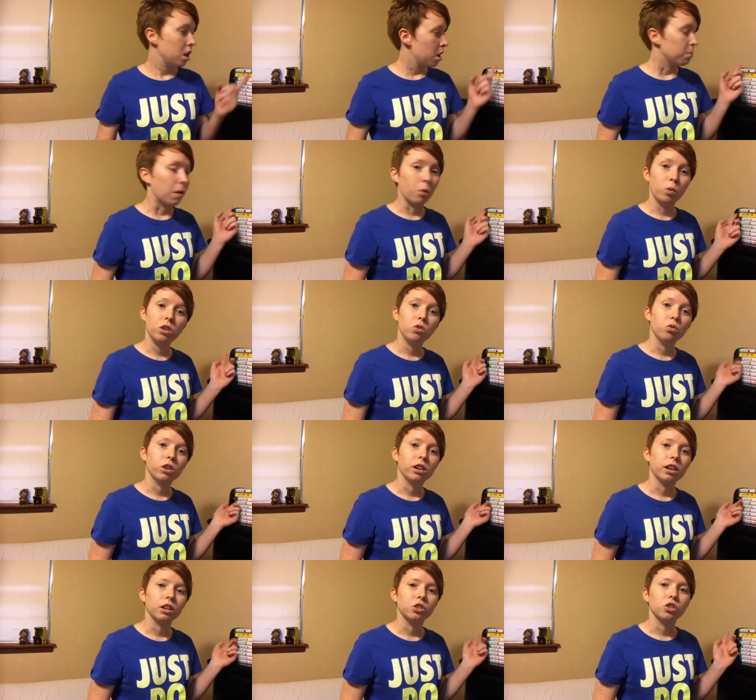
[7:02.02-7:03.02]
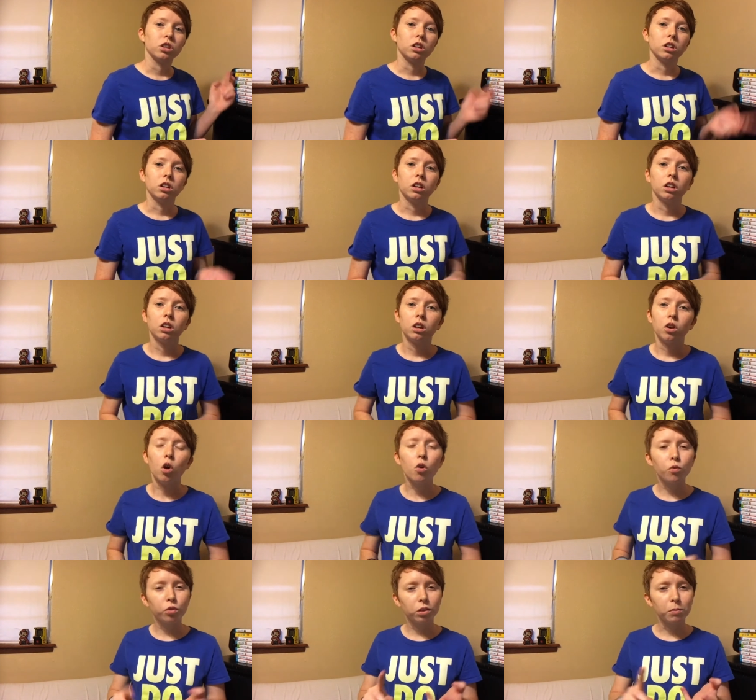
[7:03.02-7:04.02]
my Wii U collection,
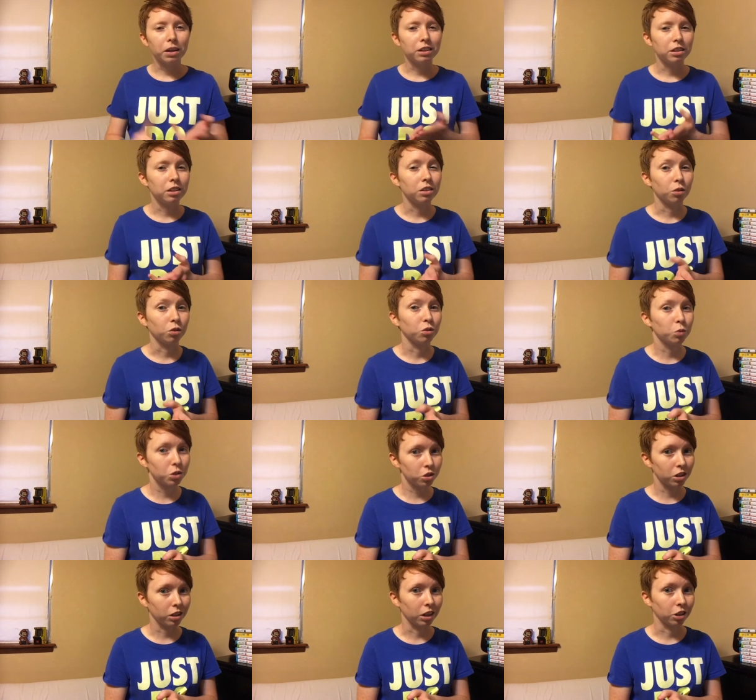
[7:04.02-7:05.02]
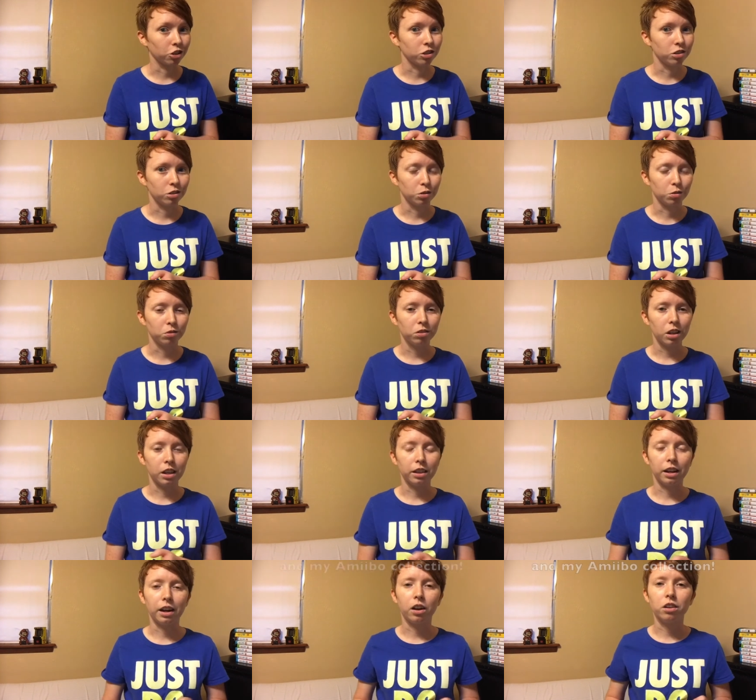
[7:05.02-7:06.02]
hopefully my Nintendo Switch collection soon. And
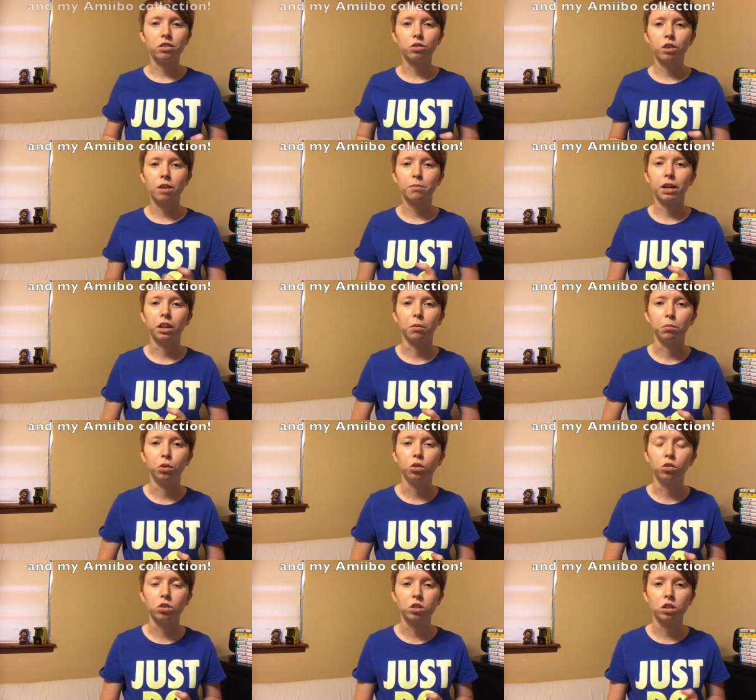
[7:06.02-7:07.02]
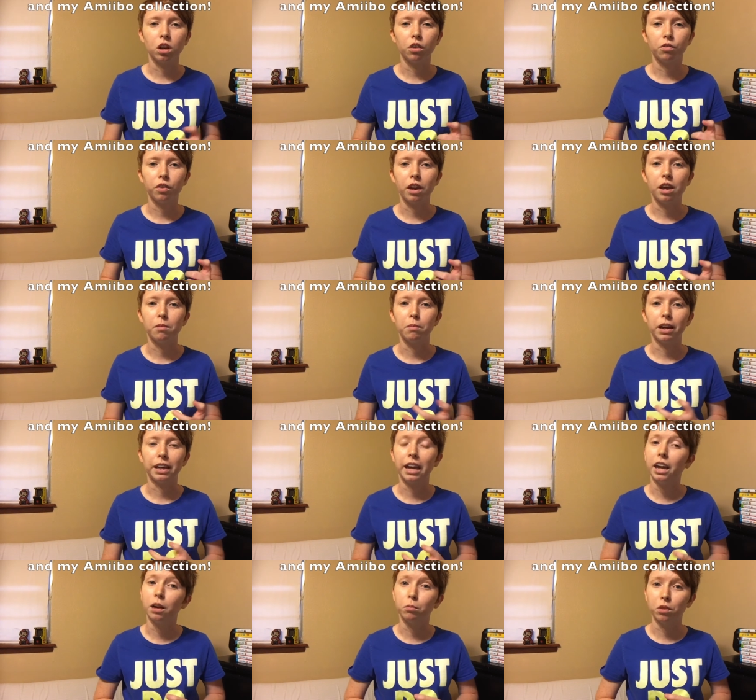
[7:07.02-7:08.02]
then I also have my computer stuff and my
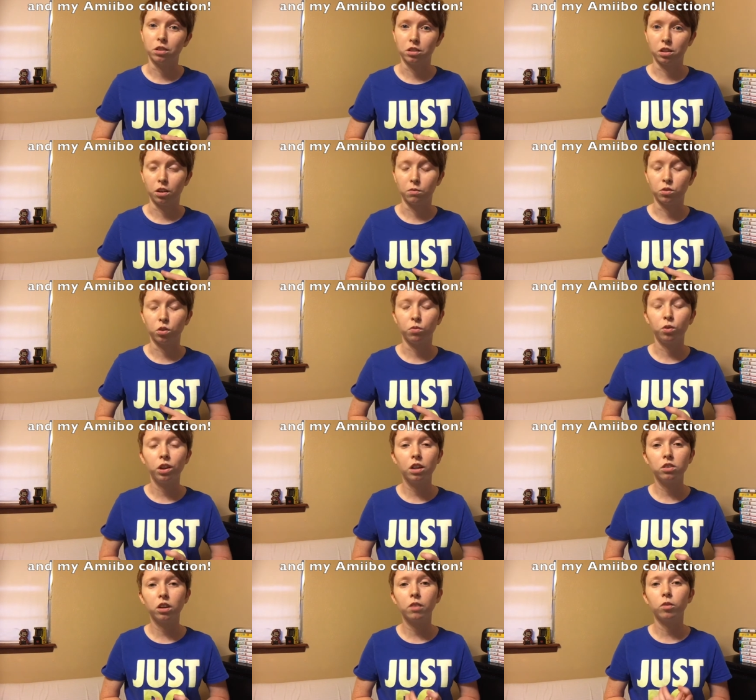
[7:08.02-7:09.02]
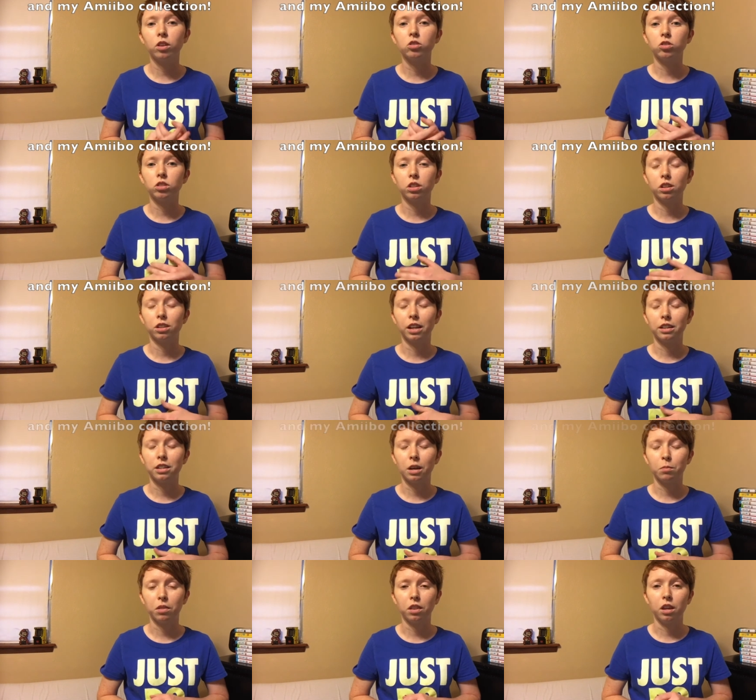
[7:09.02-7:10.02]
camera stuff. So if you guys are ever interested in that
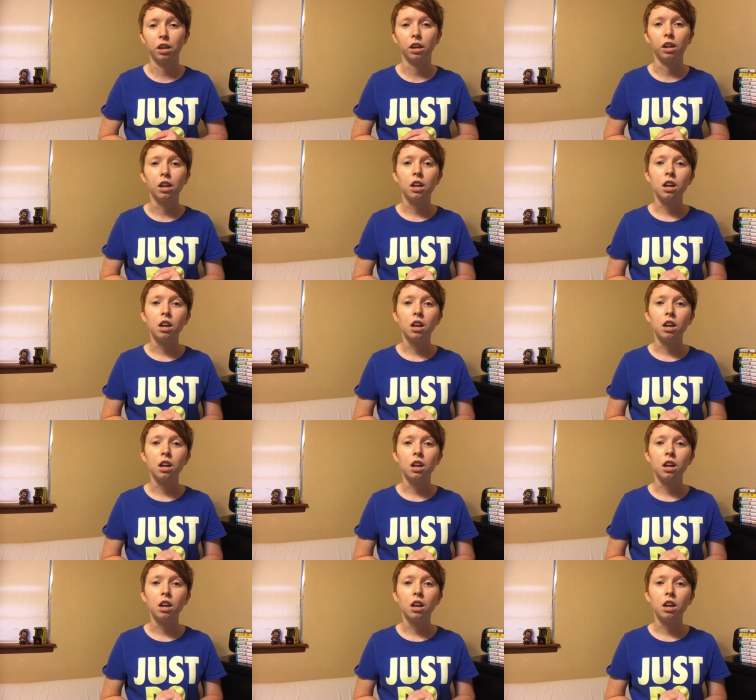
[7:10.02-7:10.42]
type of thing,